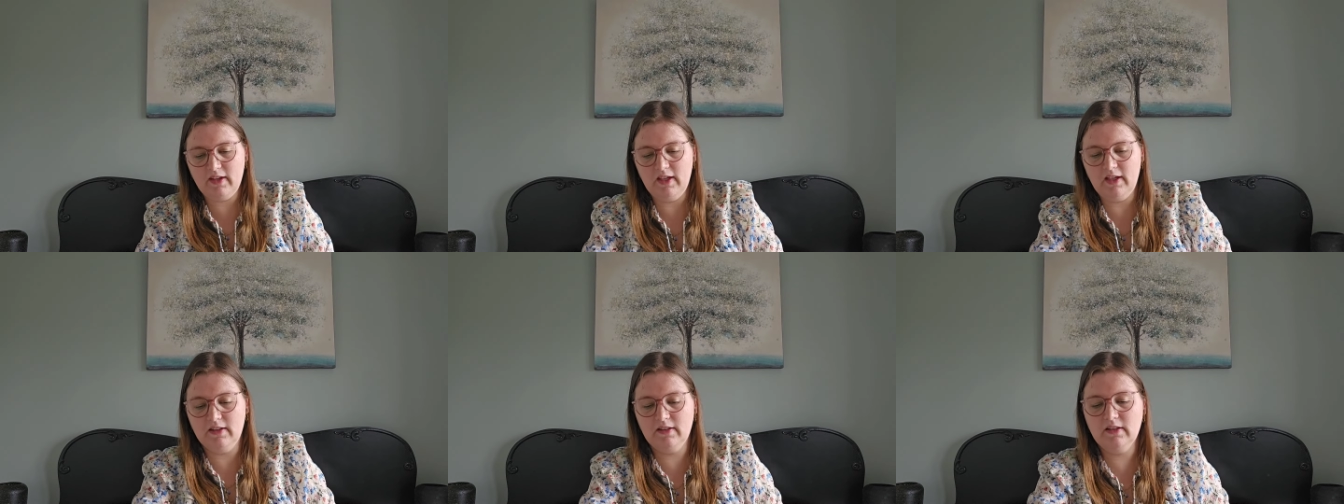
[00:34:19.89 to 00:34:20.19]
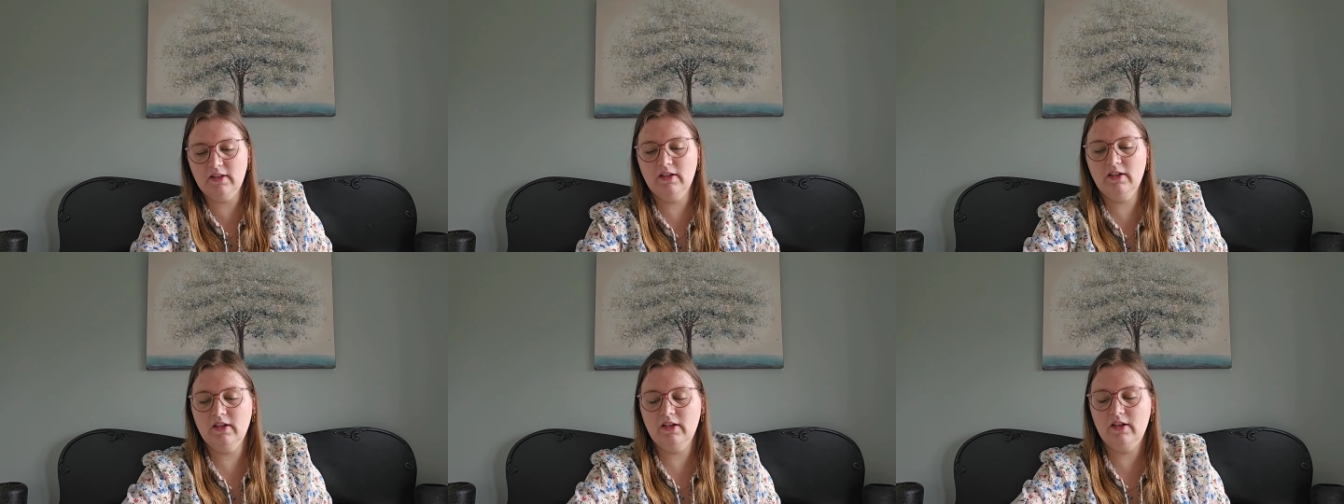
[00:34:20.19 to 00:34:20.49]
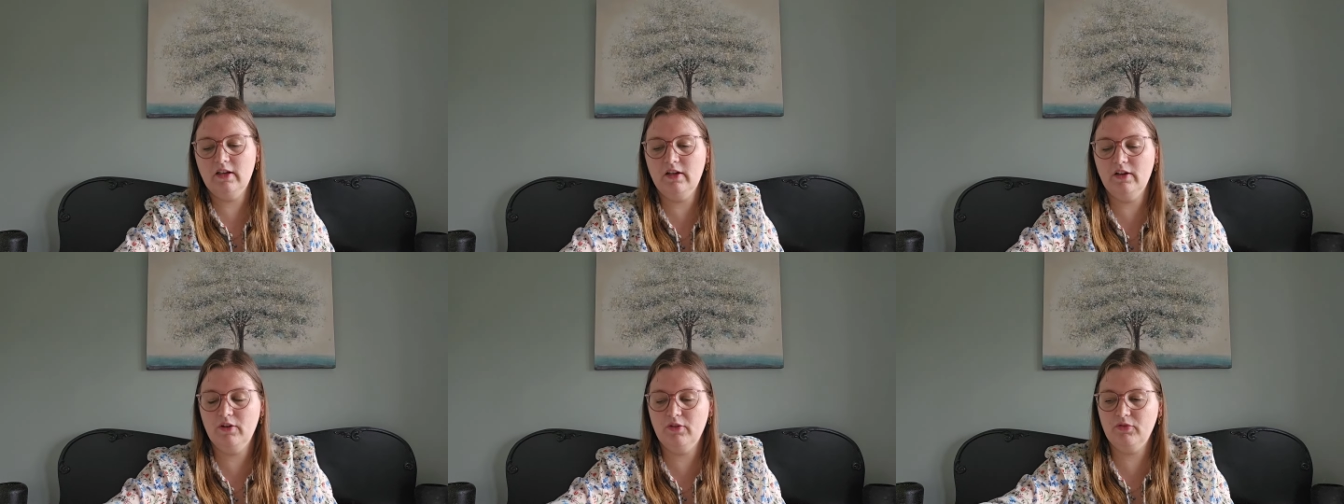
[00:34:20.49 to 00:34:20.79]
in
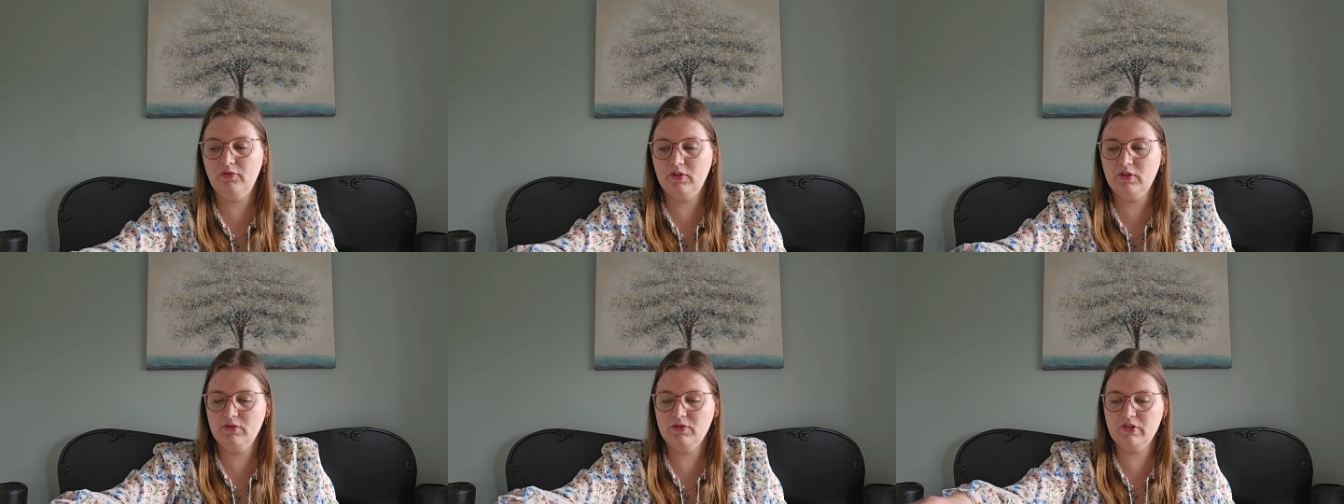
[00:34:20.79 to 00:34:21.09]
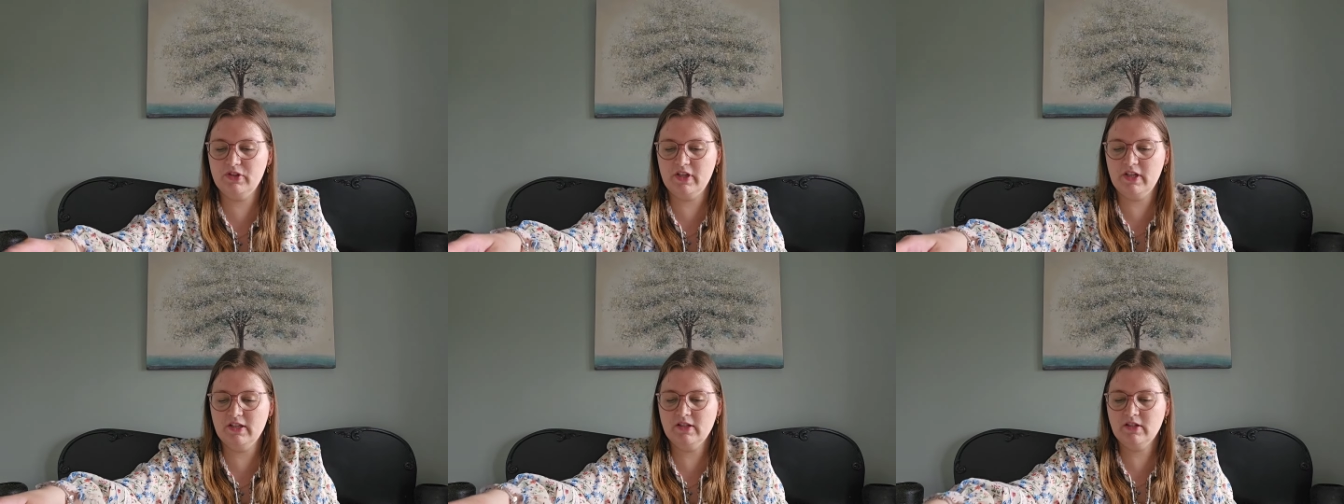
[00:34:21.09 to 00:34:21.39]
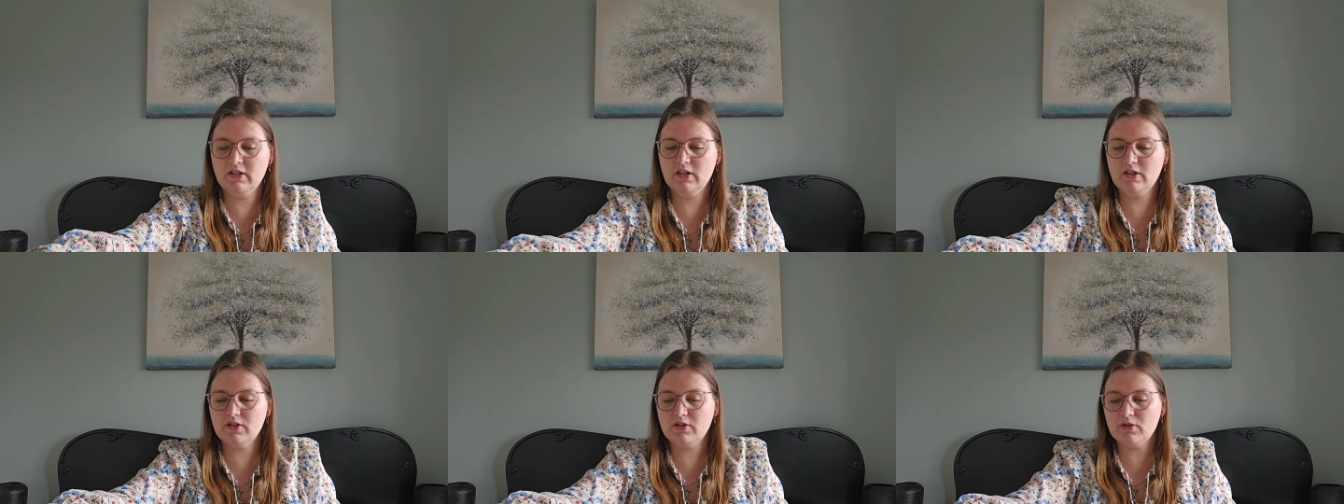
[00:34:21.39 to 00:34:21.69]
a few
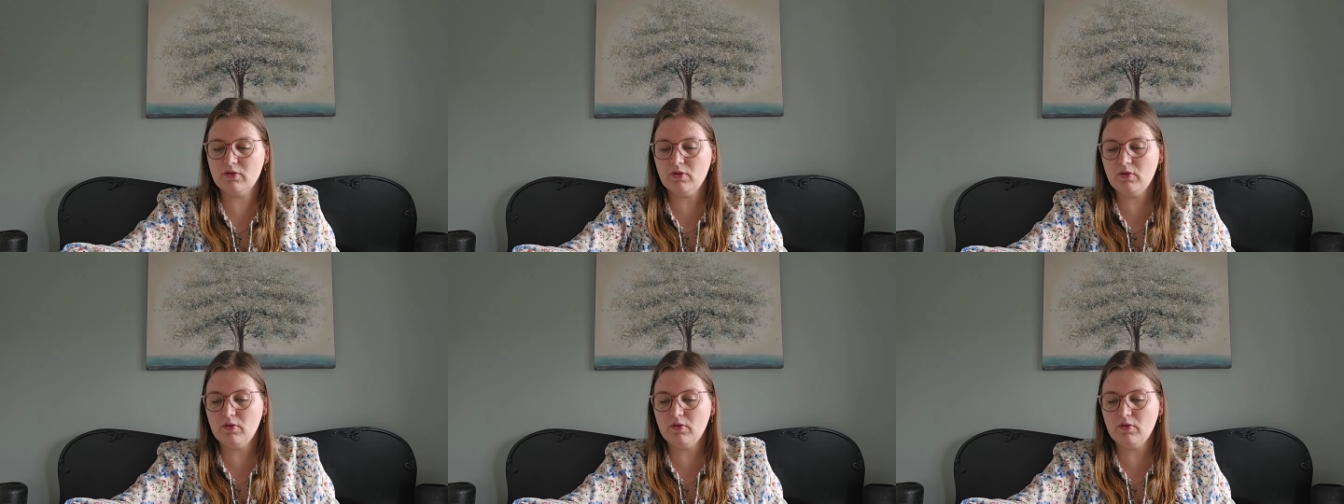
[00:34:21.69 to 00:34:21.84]
stitches